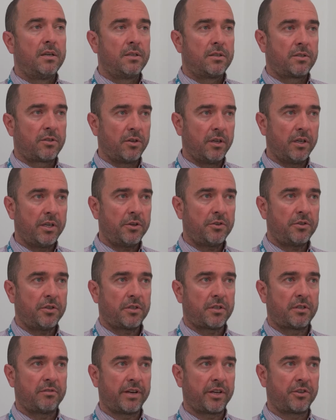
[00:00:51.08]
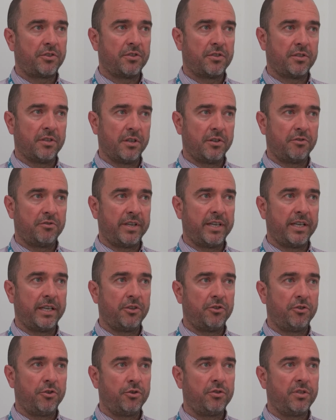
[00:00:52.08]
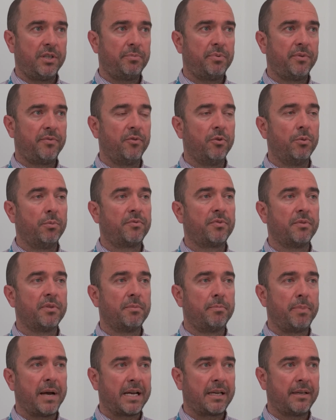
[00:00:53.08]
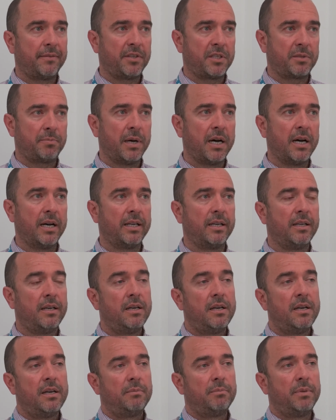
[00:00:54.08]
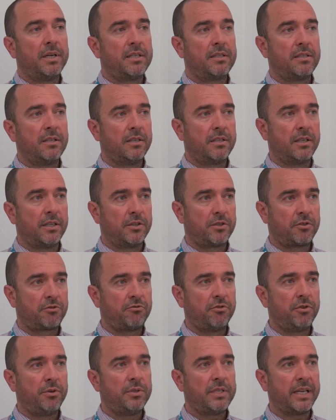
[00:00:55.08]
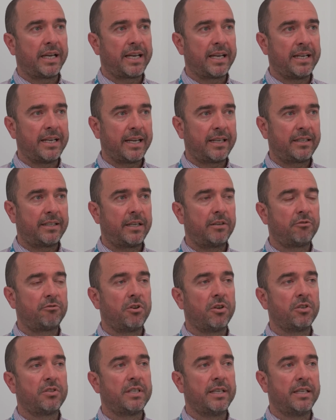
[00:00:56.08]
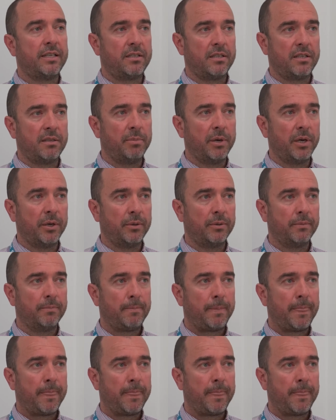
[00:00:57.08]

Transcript: Scoliosis correction surgery is usually performed from the back of the spine by inserting screws and connecting rods into the bone.